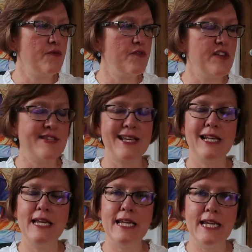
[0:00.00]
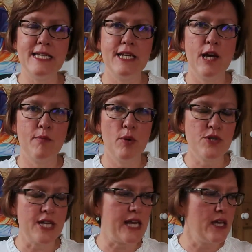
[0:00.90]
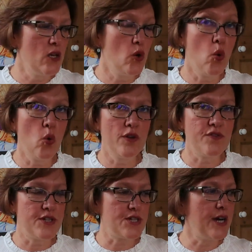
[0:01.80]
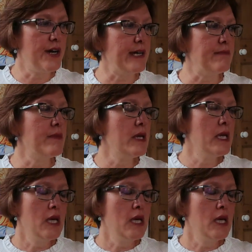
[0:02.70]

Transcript: physically need in our body all of the time.